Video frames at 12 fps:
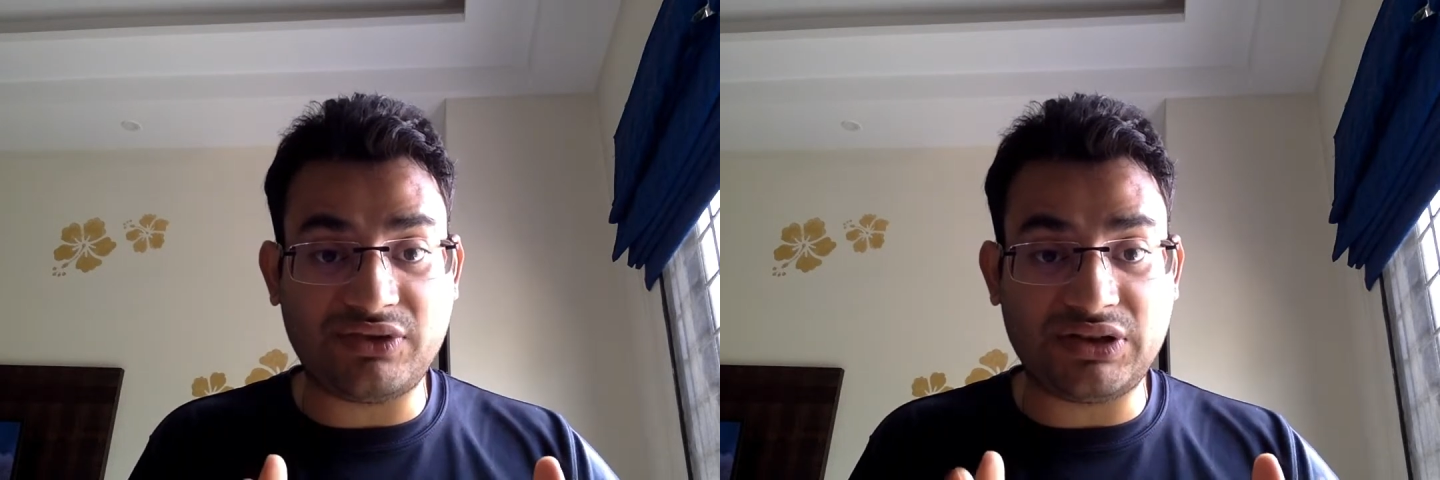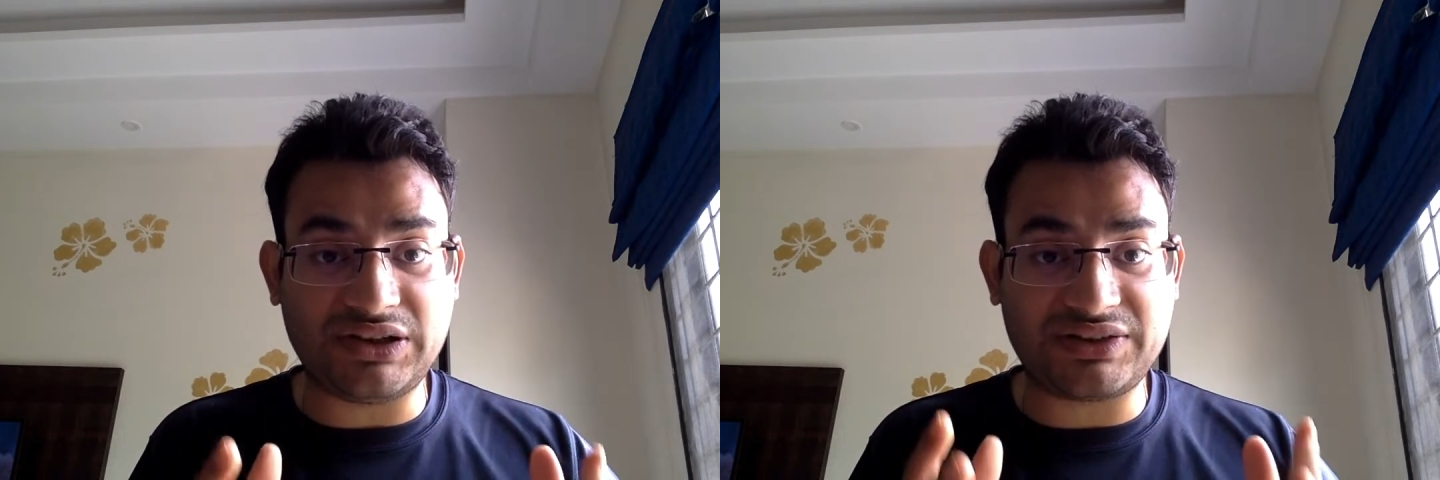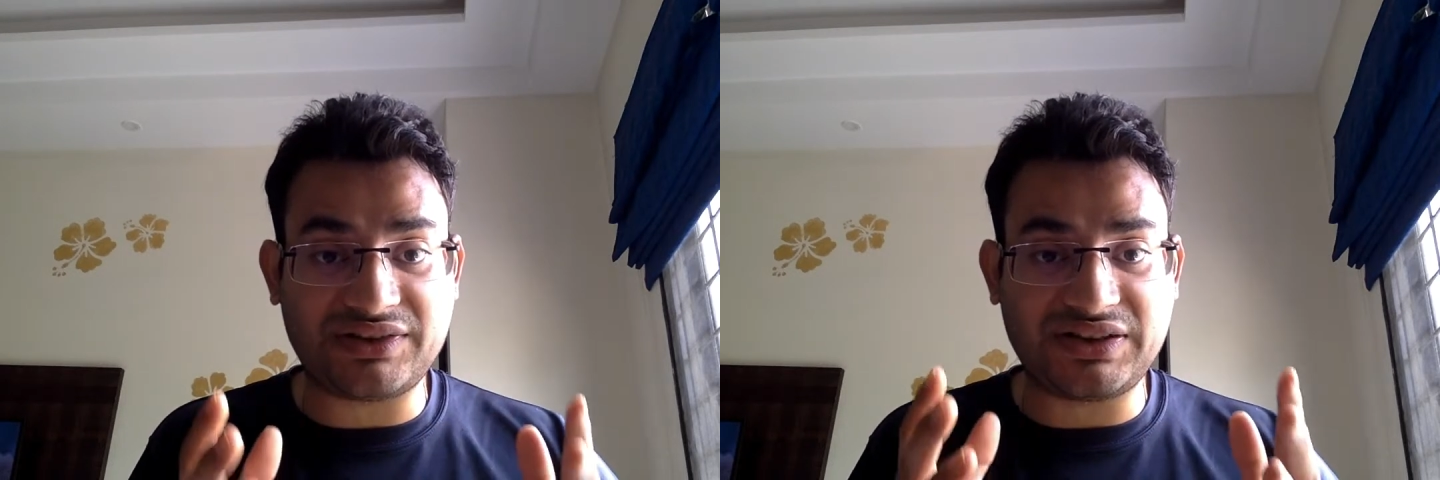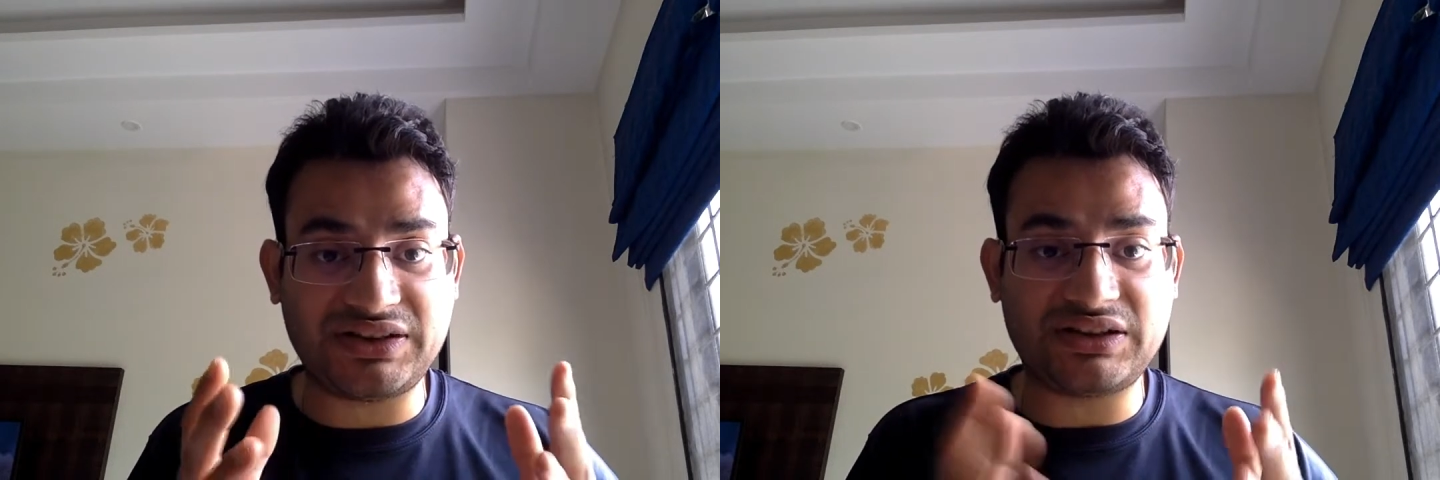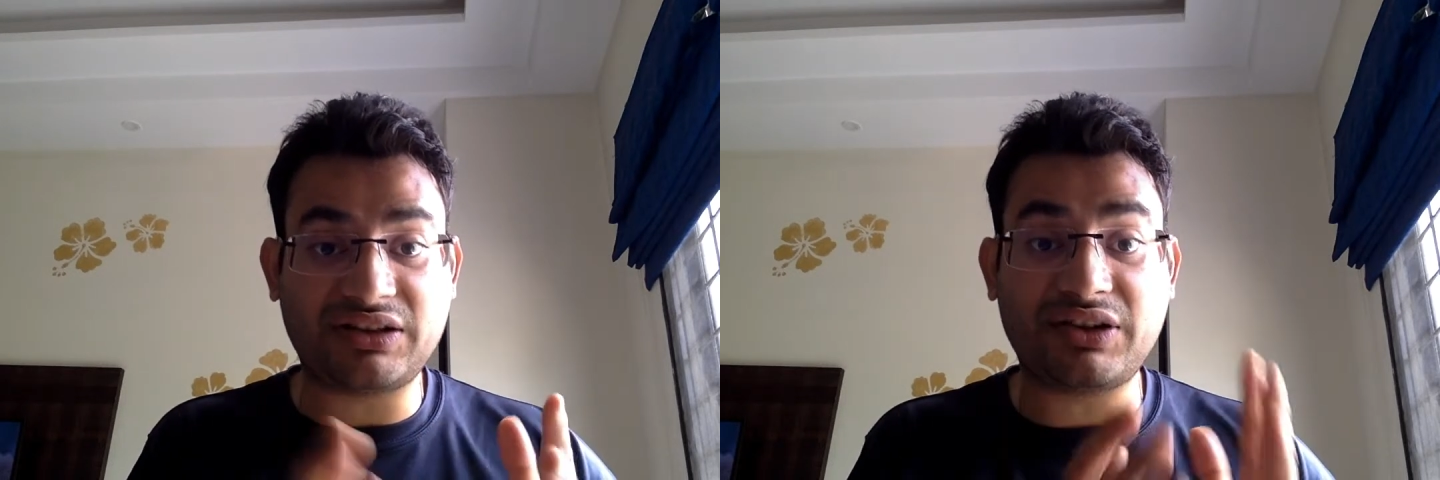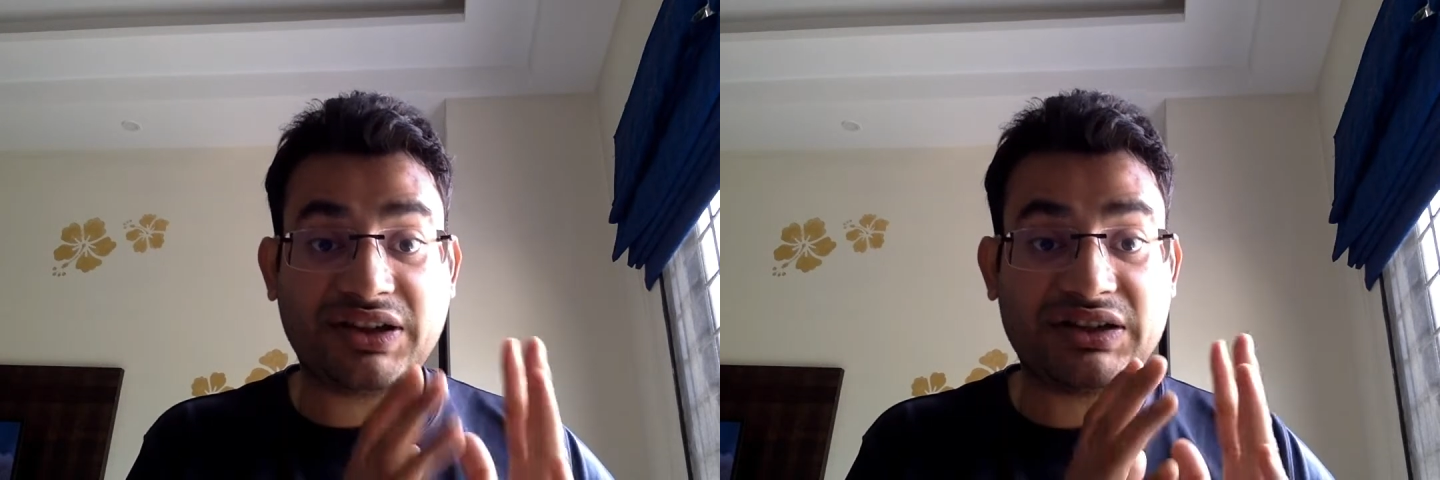let's say, the
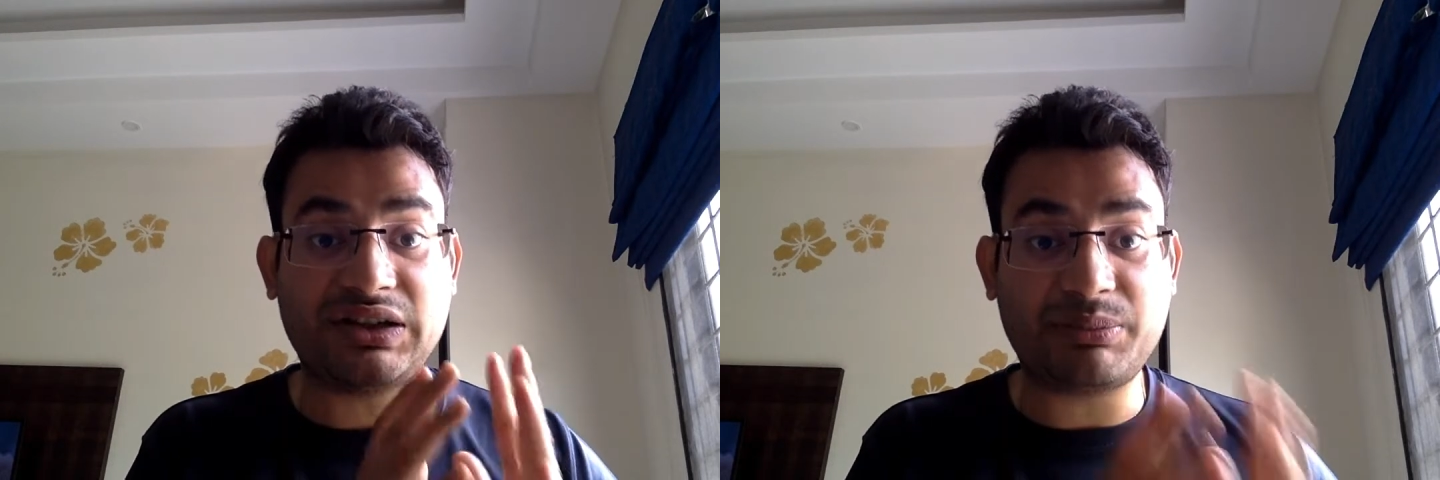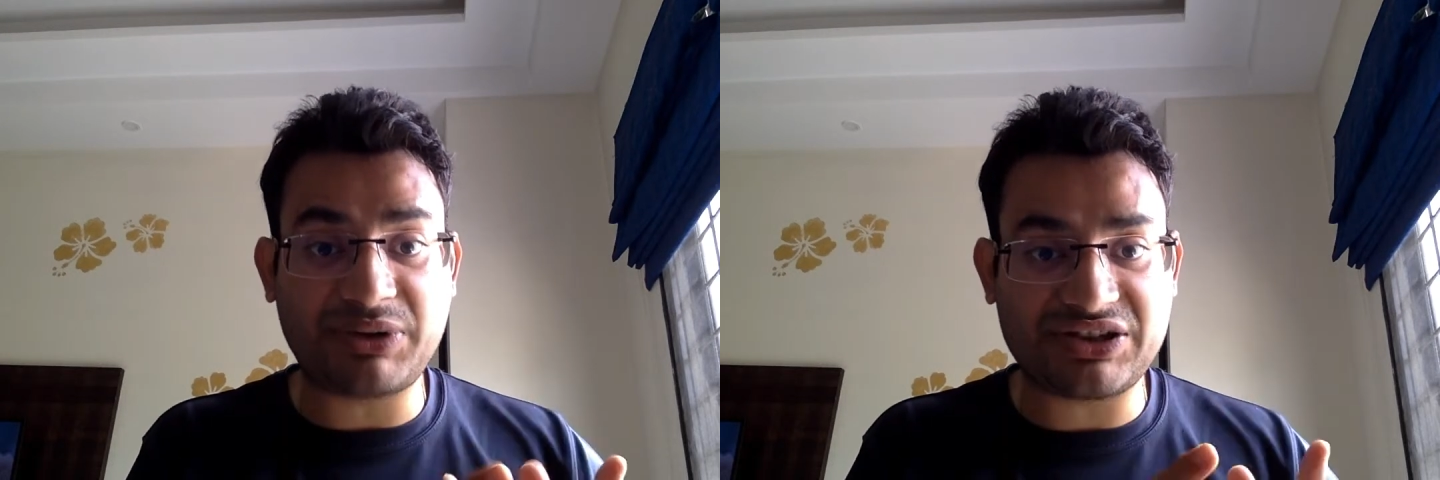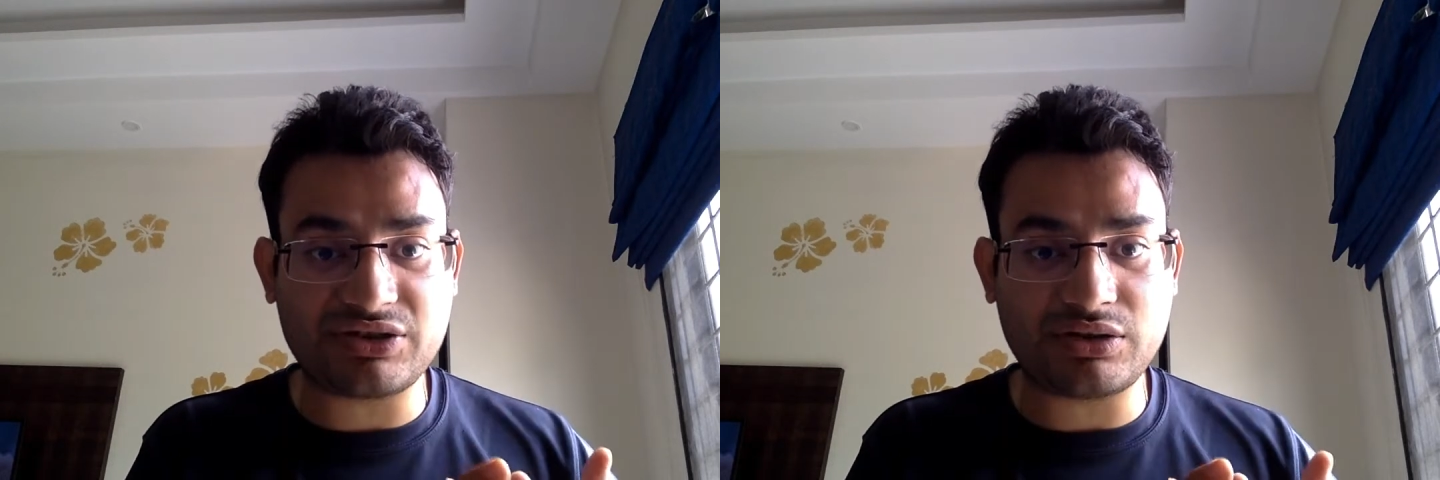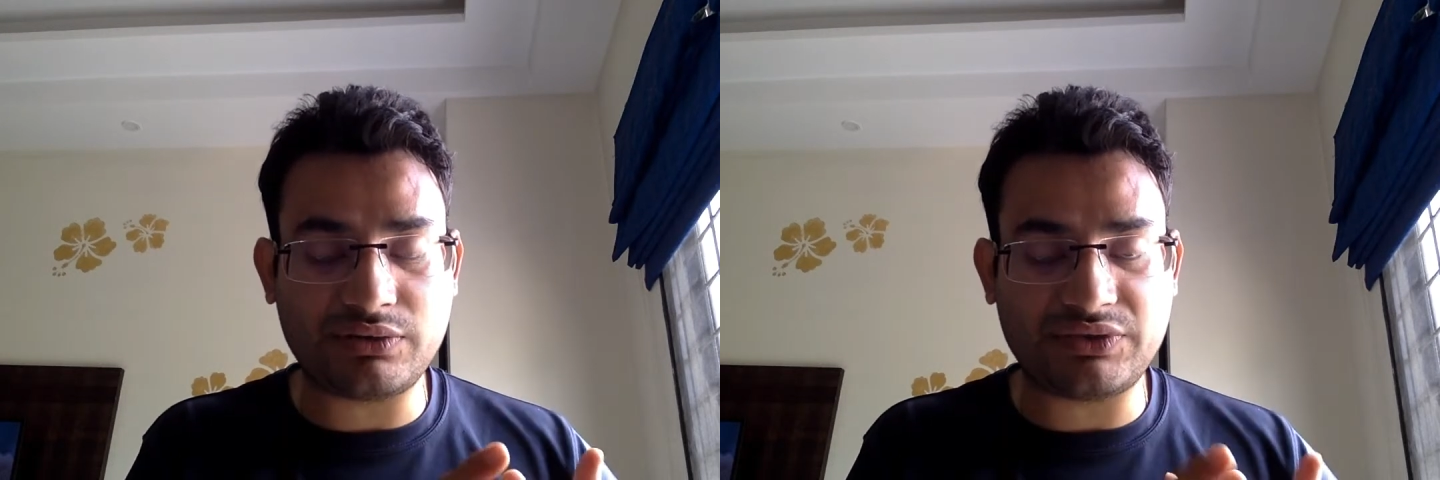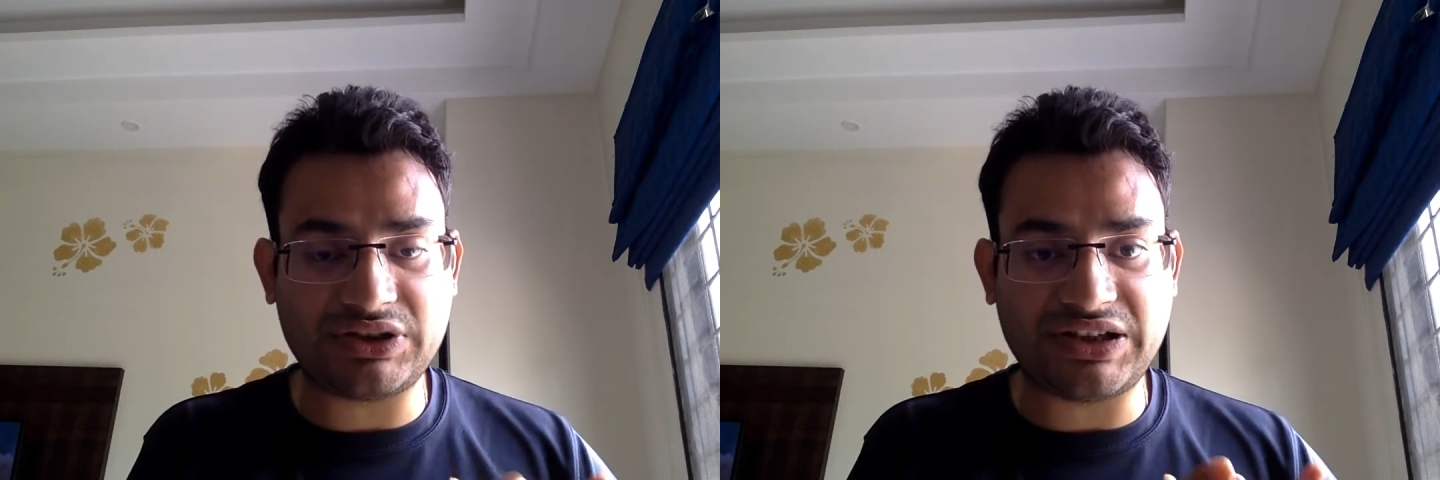Great Depression of the